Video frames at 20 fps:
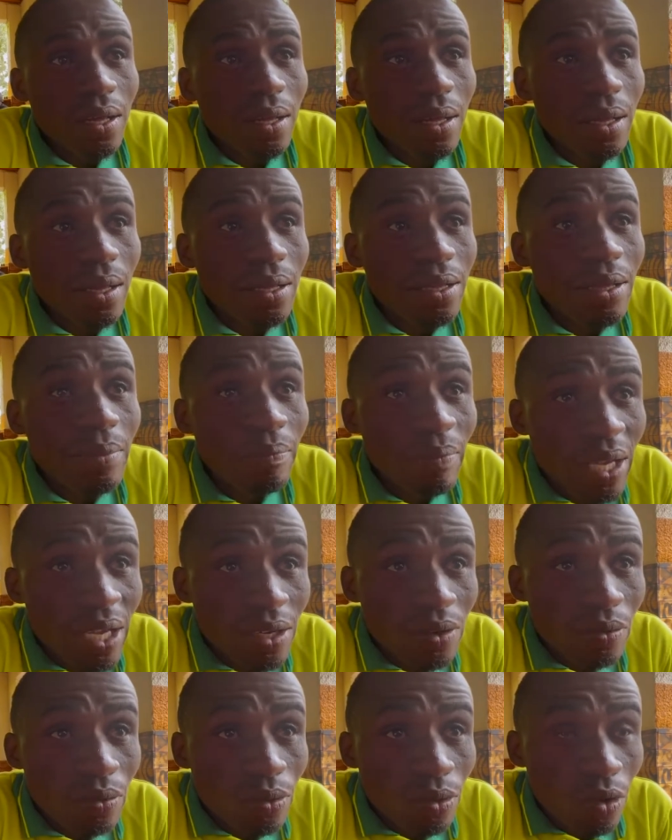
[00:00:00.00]
the
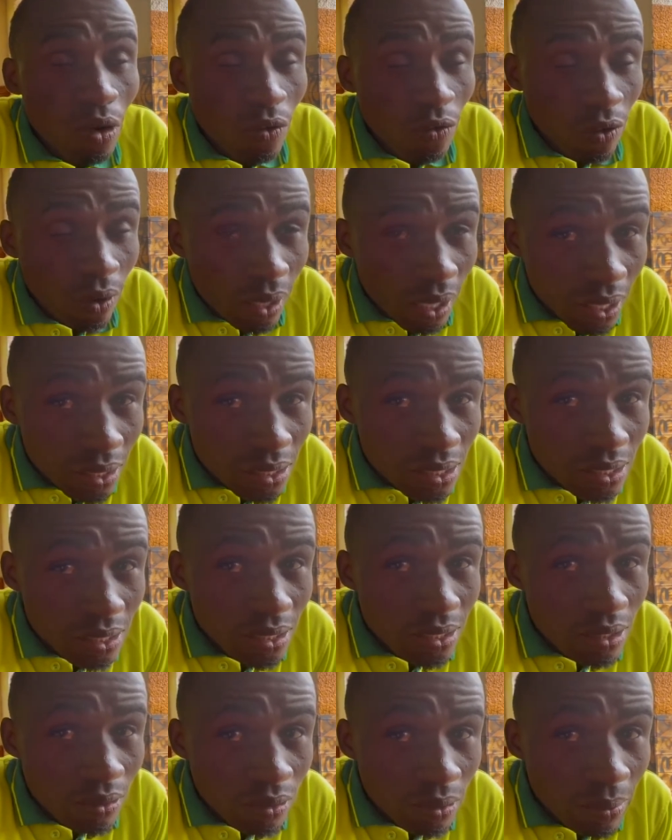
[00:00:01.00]
men would go for
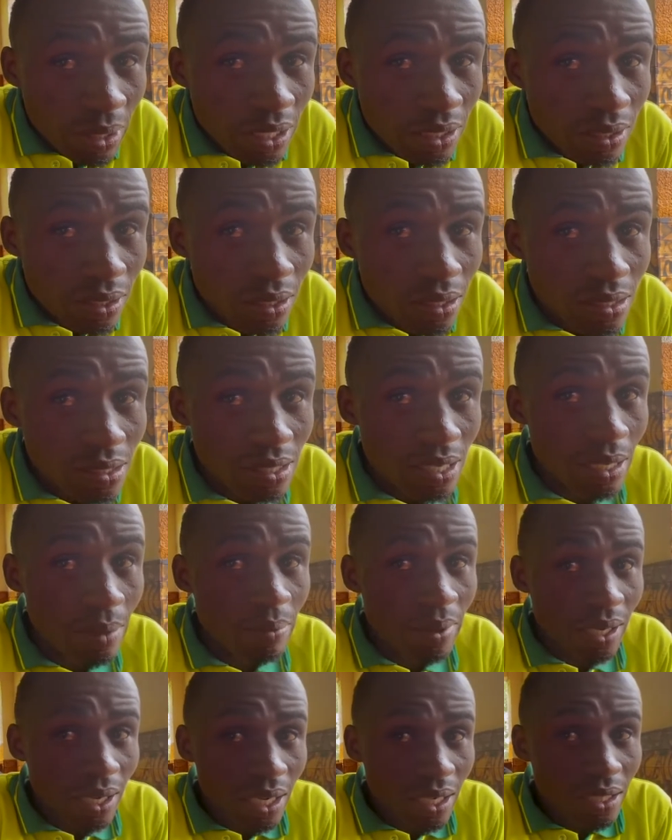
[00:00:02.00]
hunting, the women stay
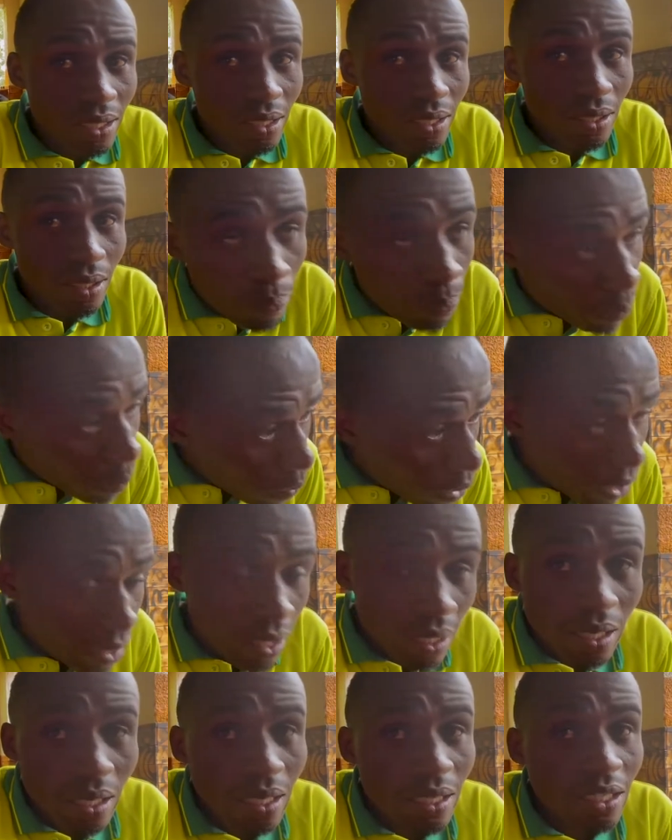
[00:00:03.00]
behind,
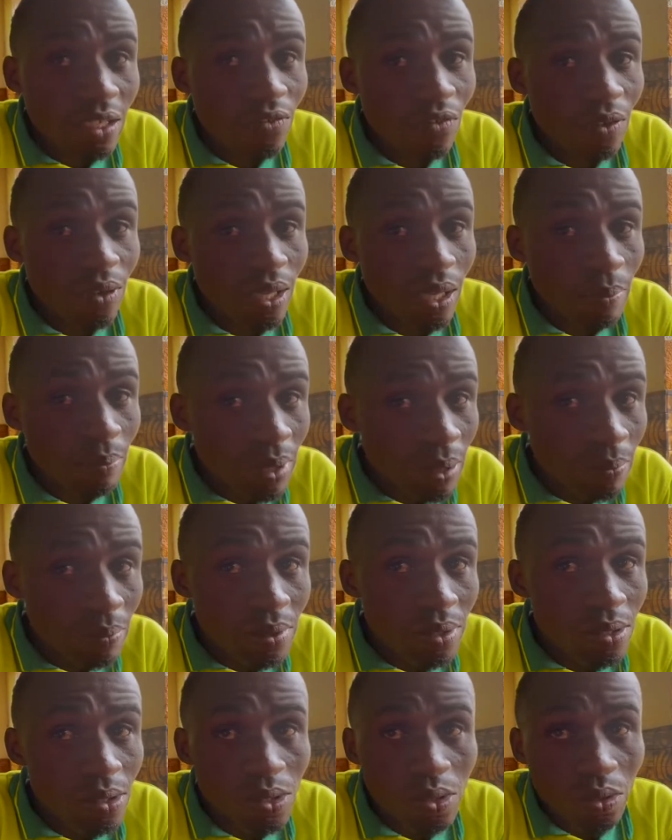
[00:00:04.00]
caring for their
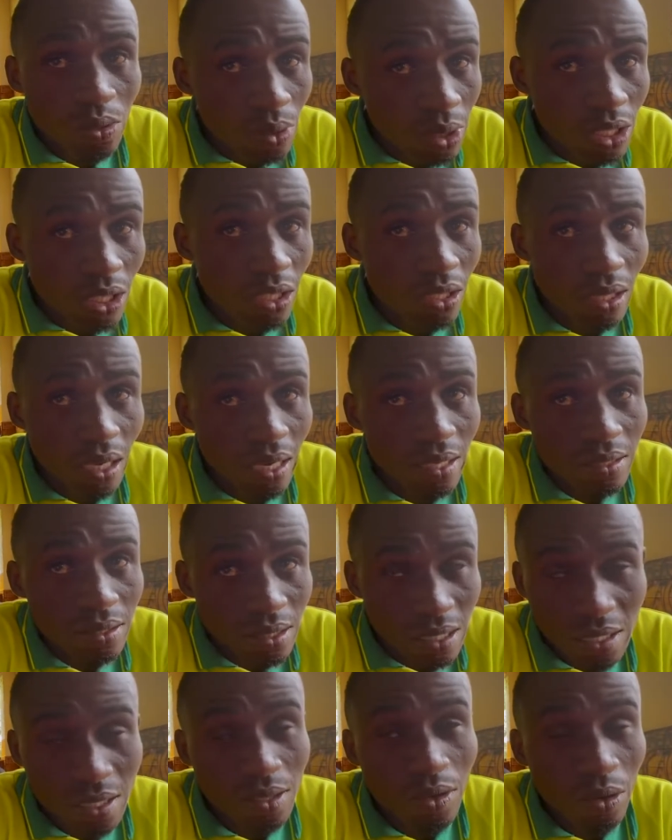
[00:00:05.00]
babies, looking and
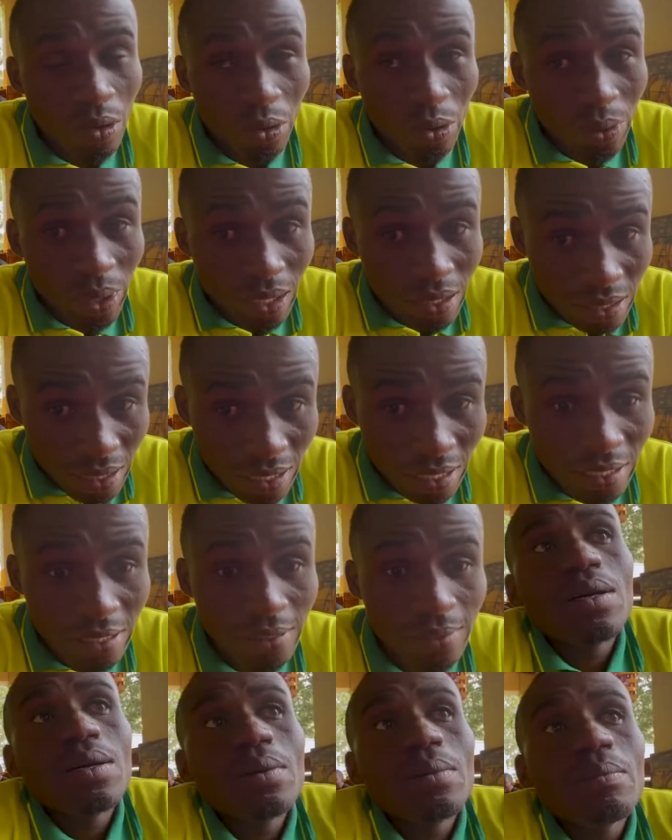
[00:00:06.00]
taking all that
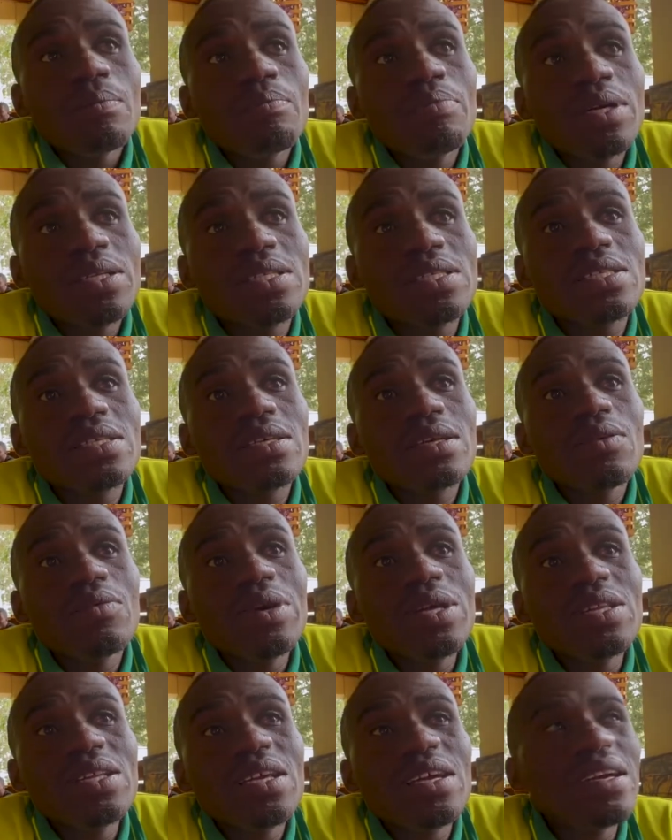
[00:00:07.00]
kind. But
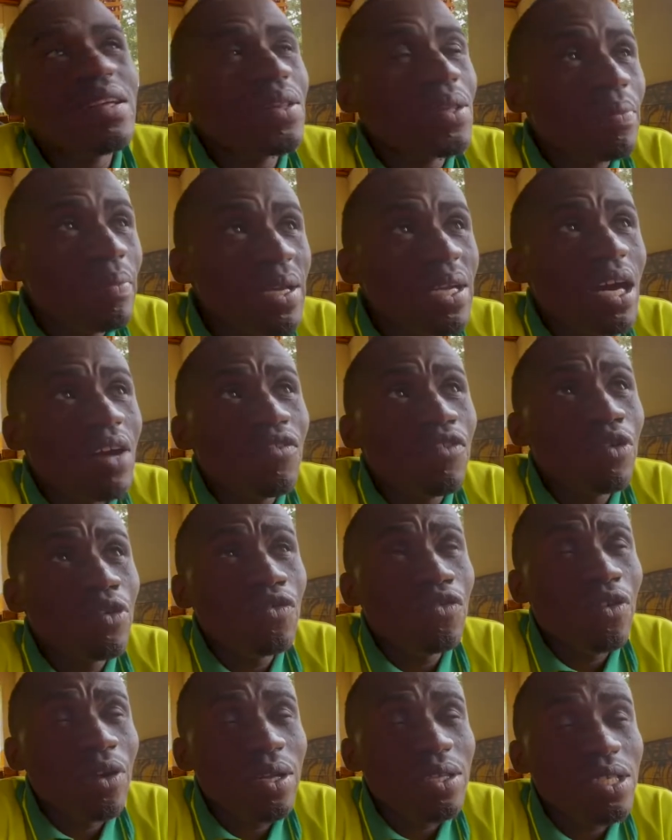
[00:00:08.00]
when the, the men have gone
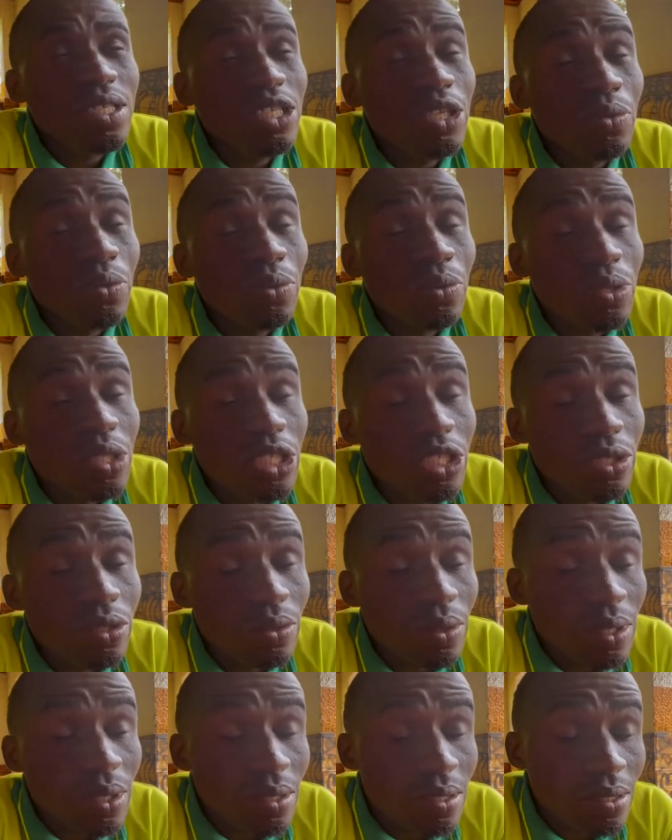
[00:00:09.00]
for hunting, they would not kill
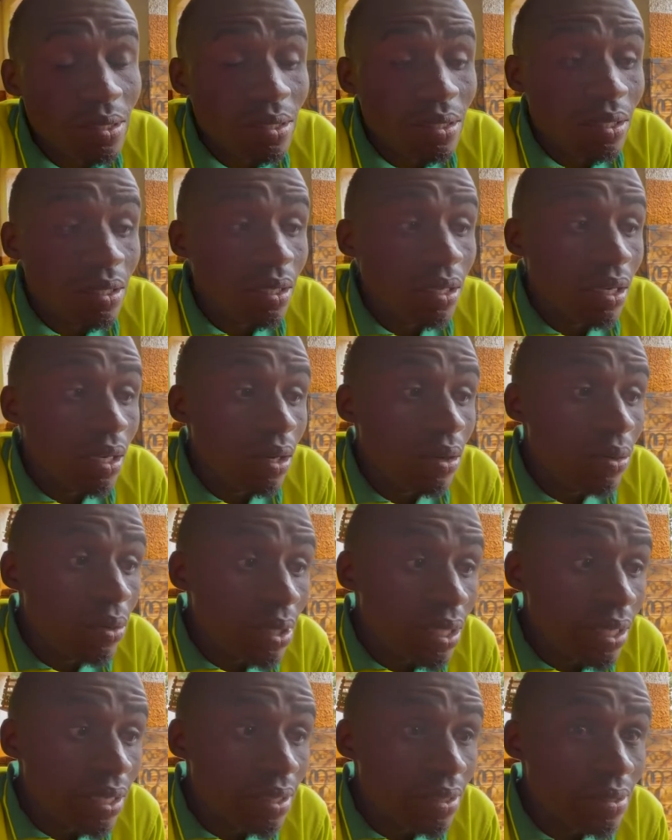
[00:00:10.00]
these
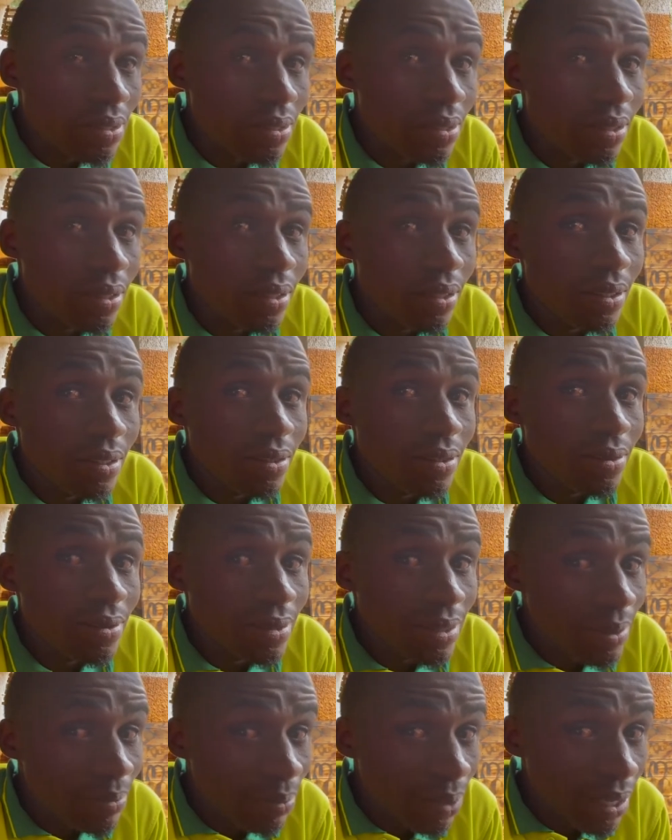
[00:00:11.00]
gorillas,
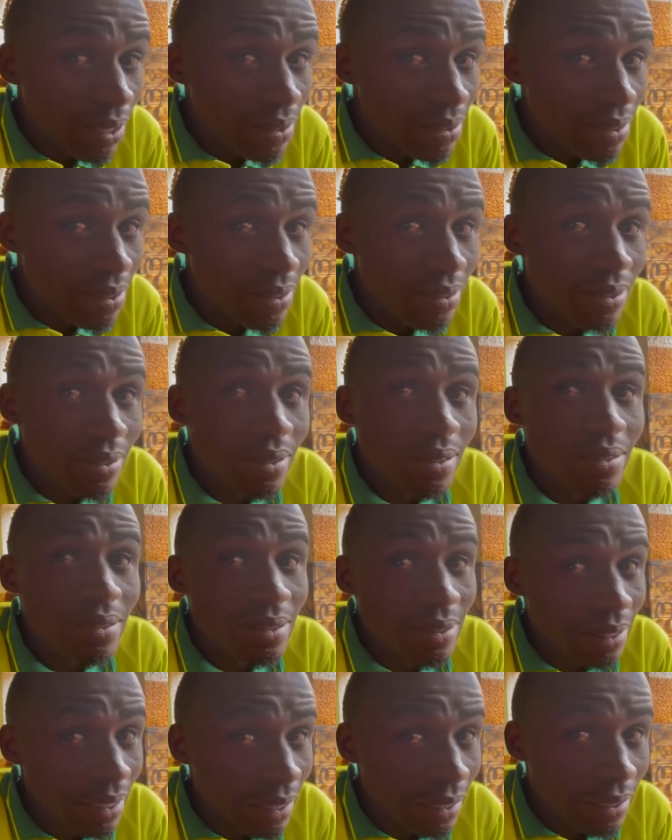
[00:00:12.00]
chimpanzee,
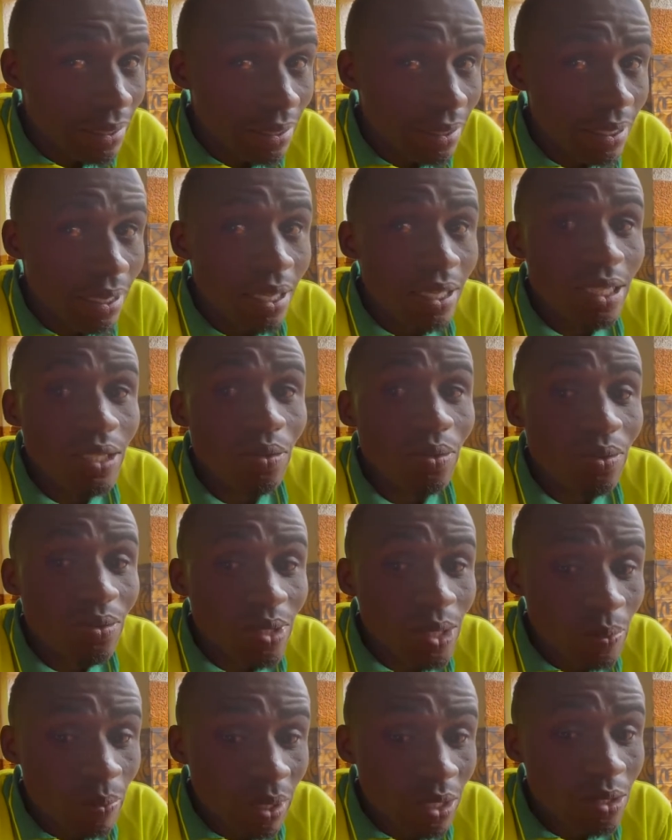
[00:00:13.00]
snake. They would
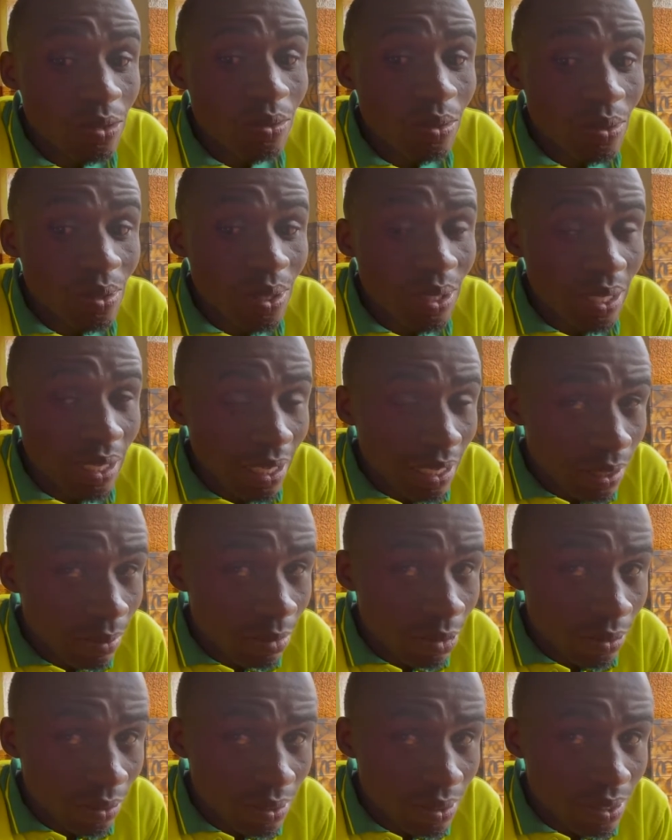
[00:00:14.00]
respect those three
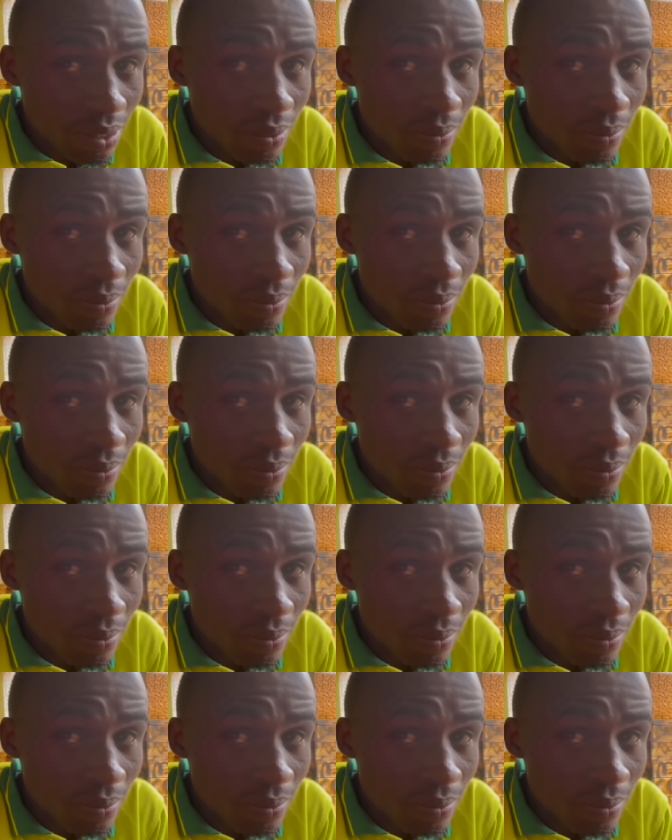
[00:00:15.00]
animals.